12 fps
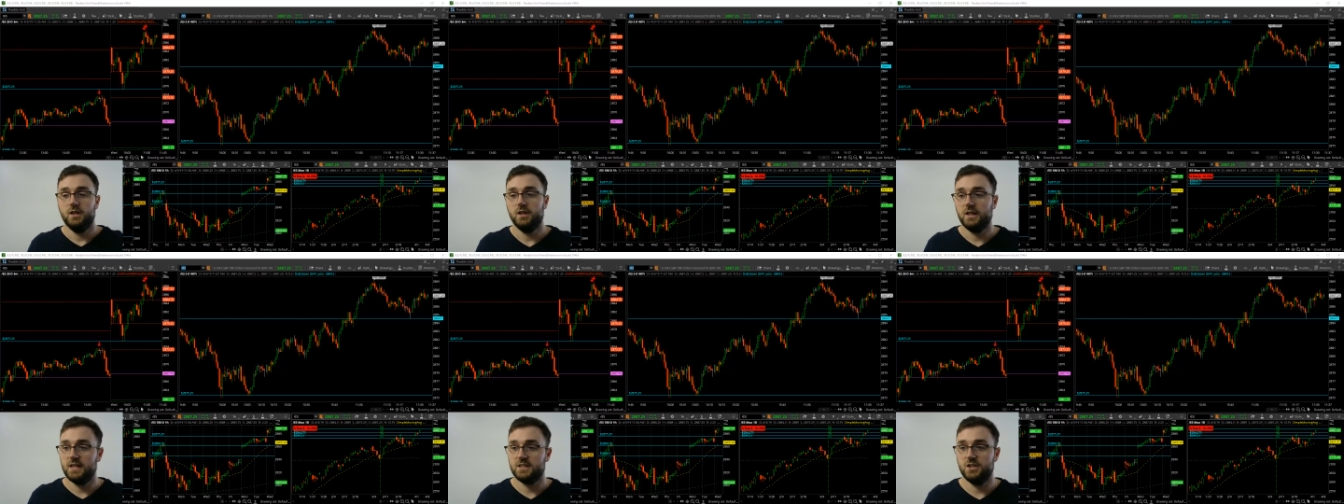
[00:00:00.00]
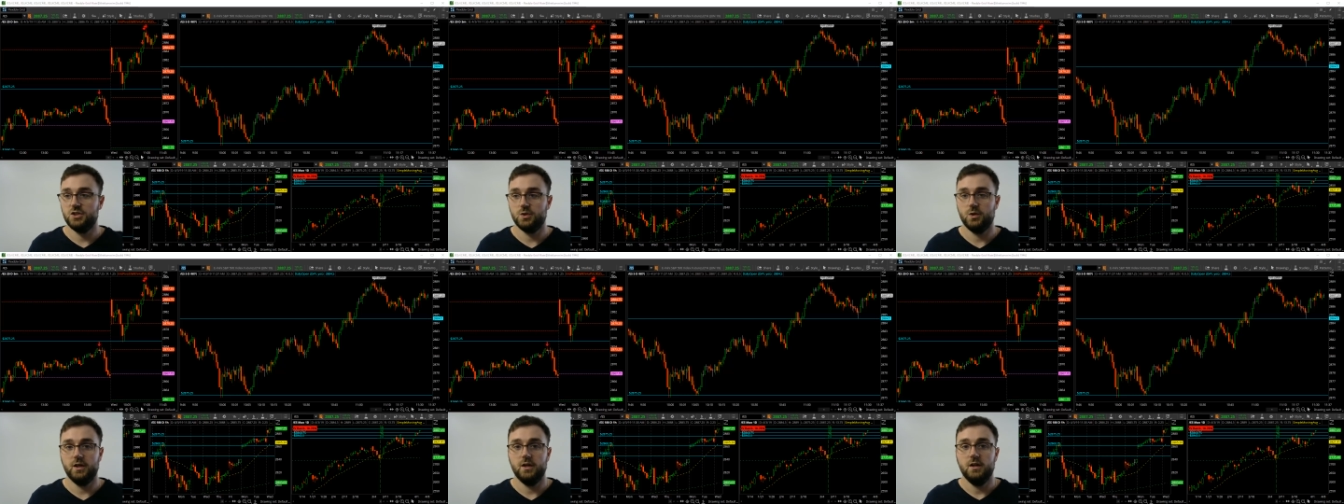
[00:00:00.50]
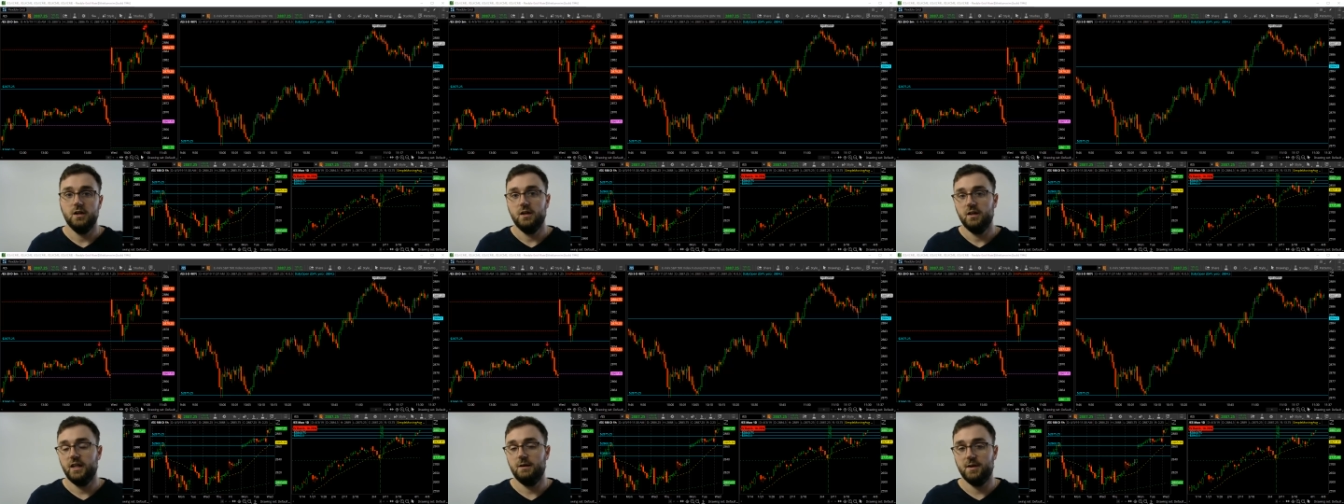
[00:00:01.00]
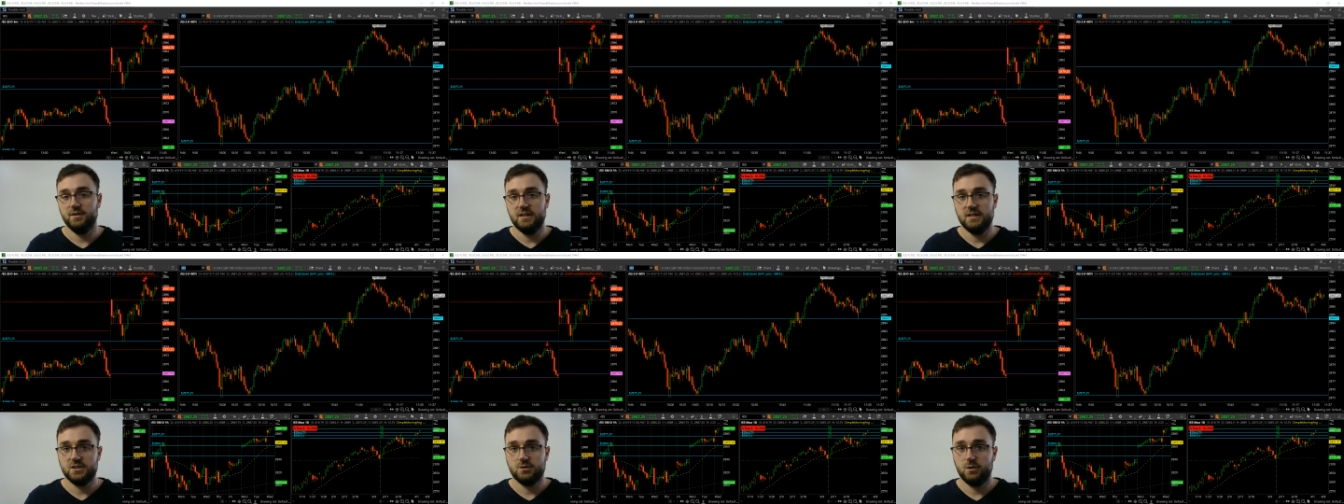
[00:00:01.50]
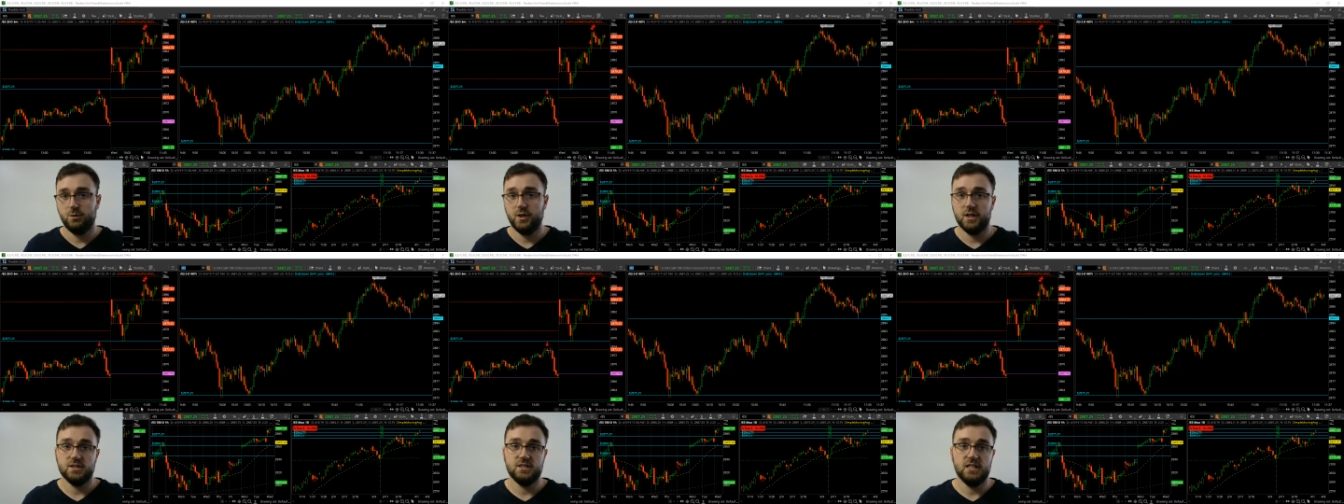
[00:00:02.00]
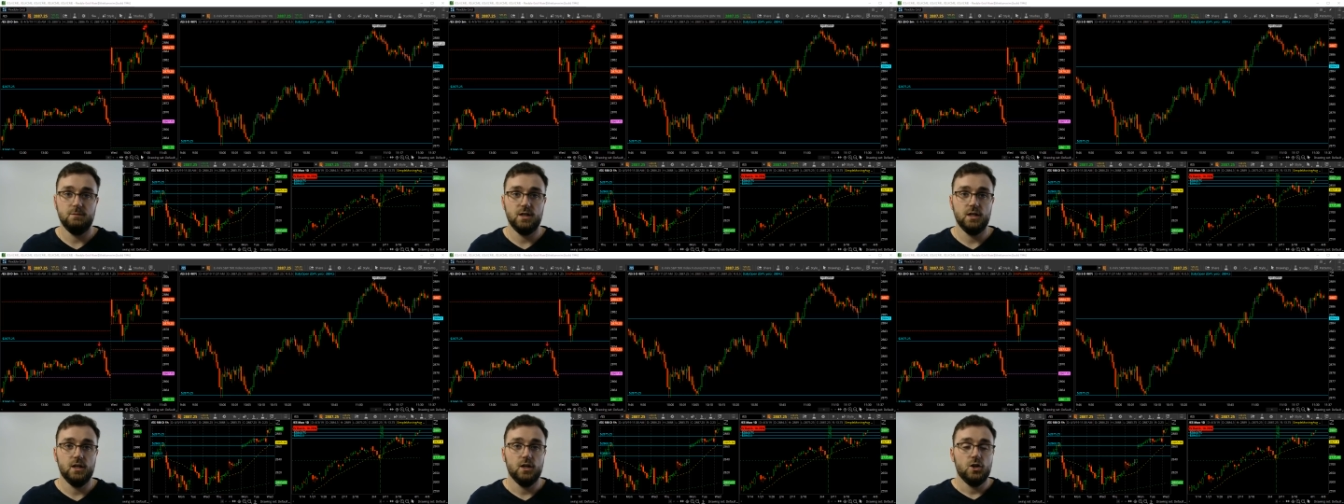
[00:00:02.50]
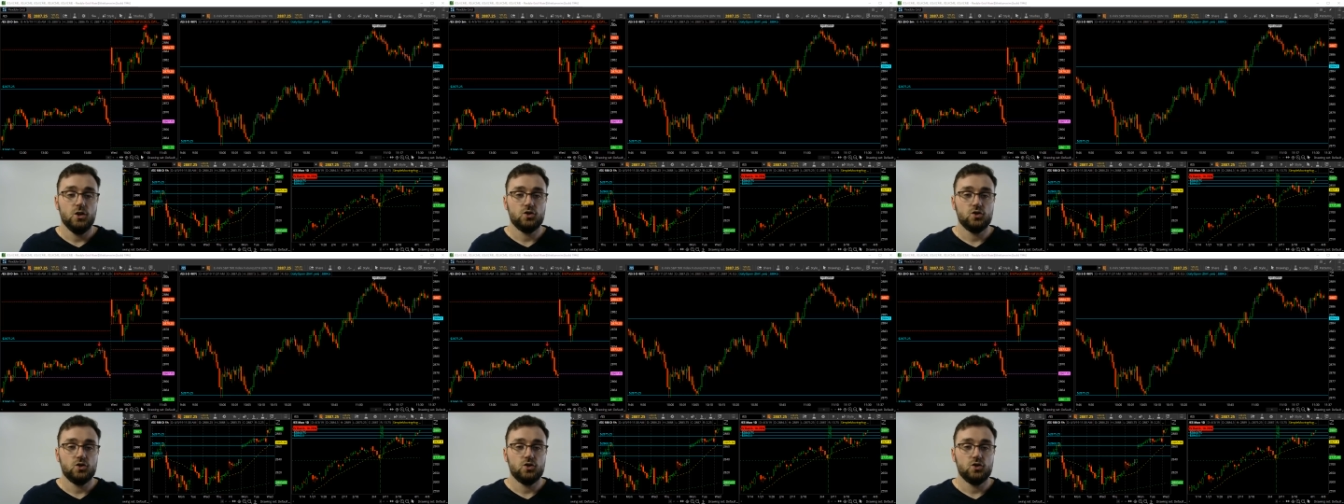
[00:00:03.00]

You guys can join the MLT Discord where you get to see me